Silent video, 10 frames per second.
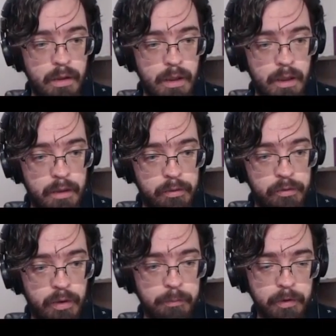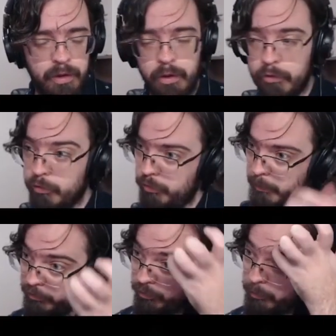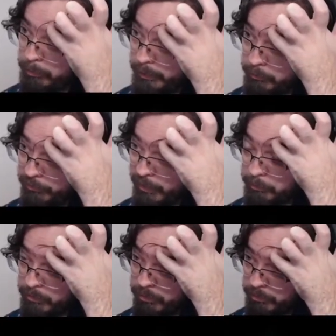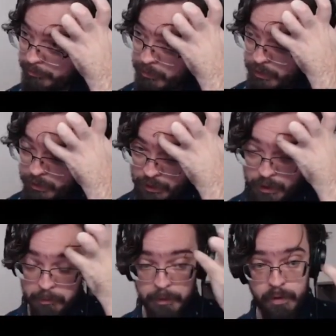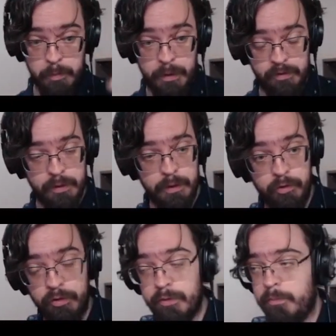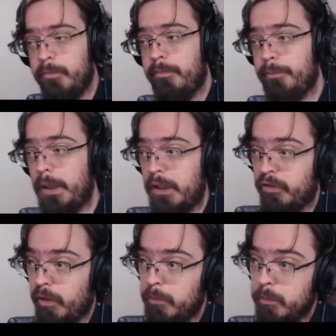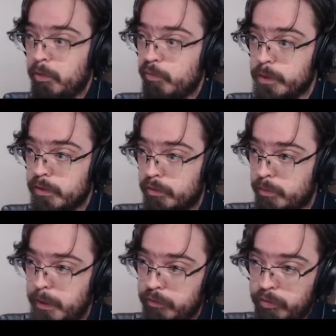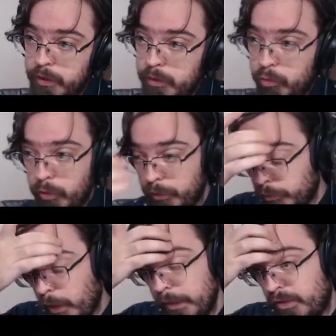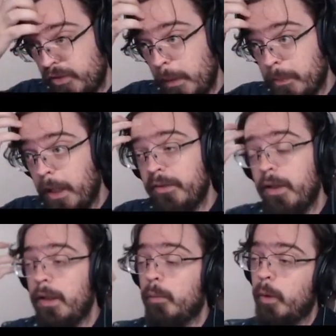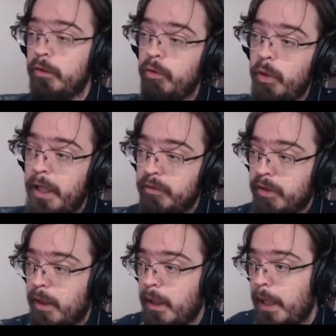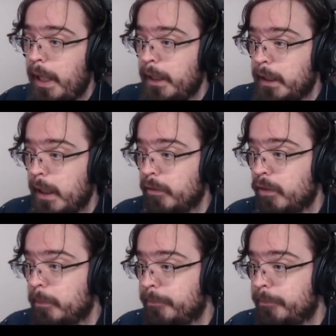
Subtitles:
And I'm not going to go too much into preemptive apps. It's basically just predetermined movement to make sure that you're on the right step ID when you enter an encounter.